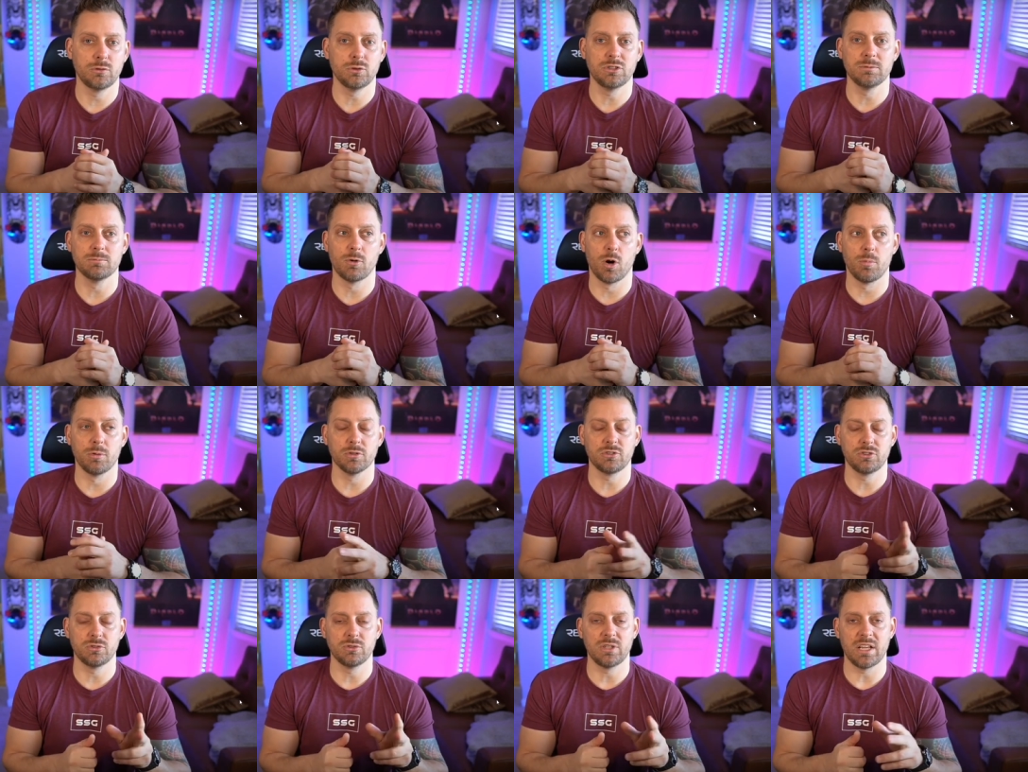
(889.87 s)
Duty
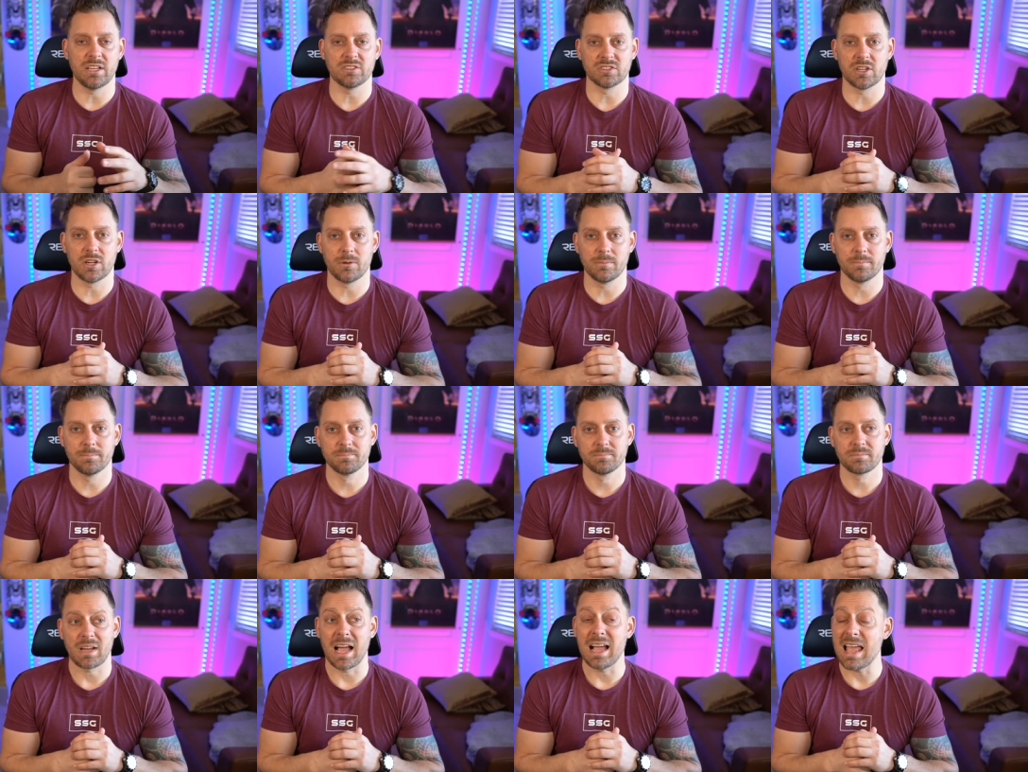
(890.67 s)
Mobile two days ago.
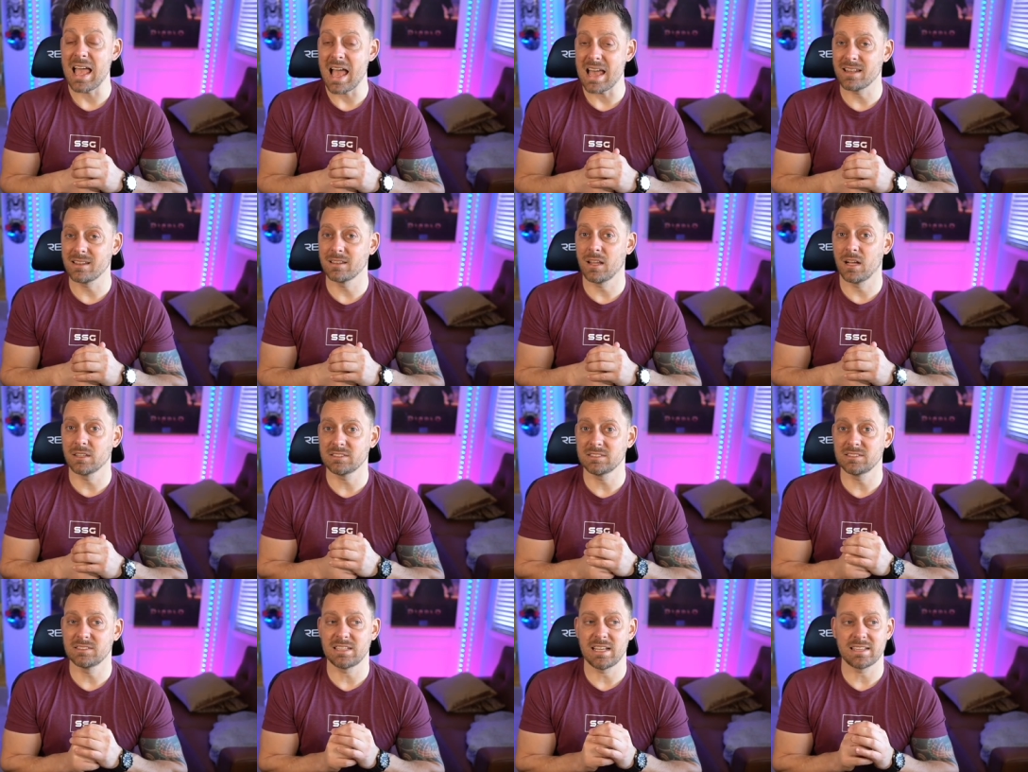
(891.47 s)
I hadn't logged
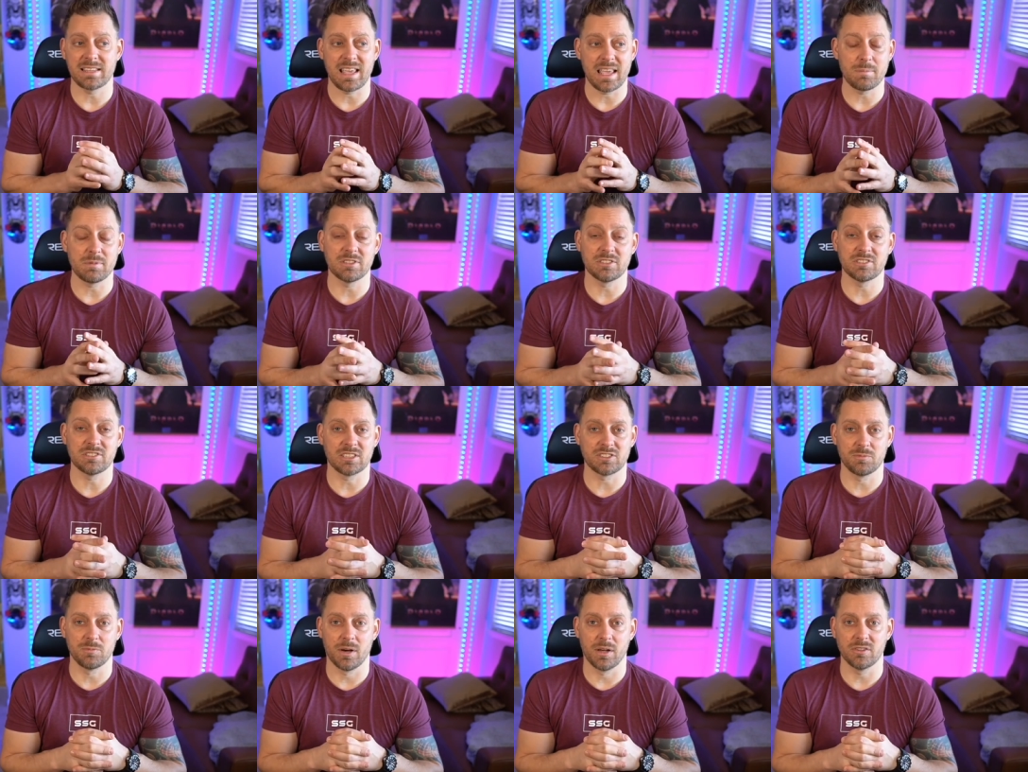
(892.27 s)
game. into that game in
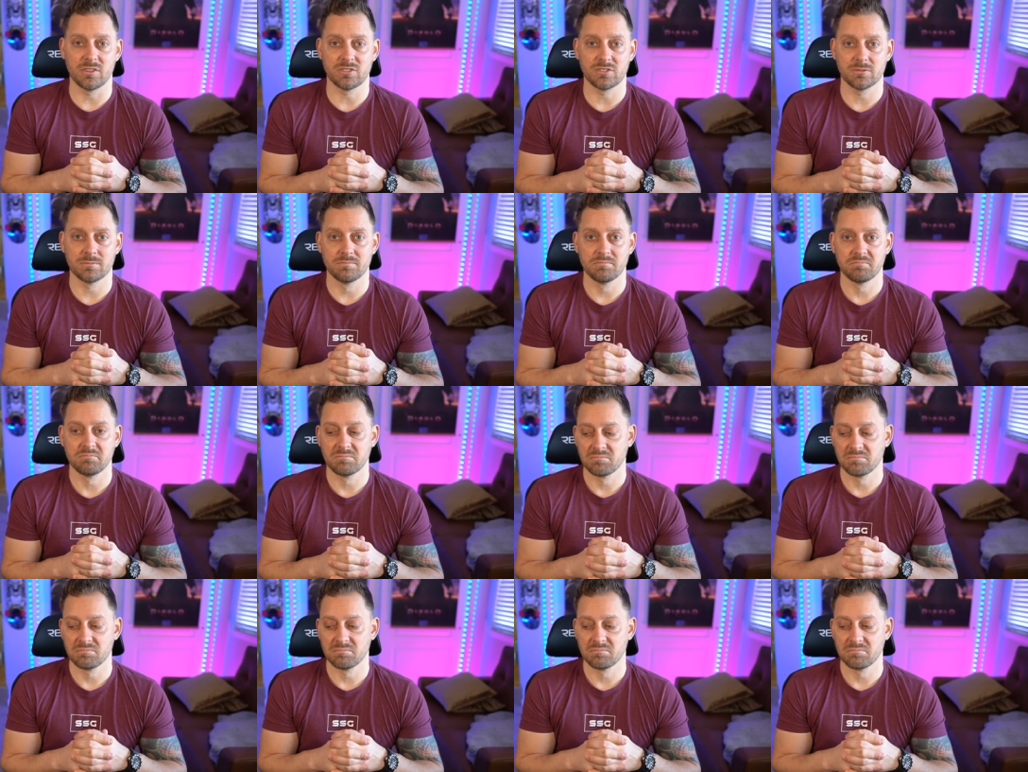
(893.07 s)
six months.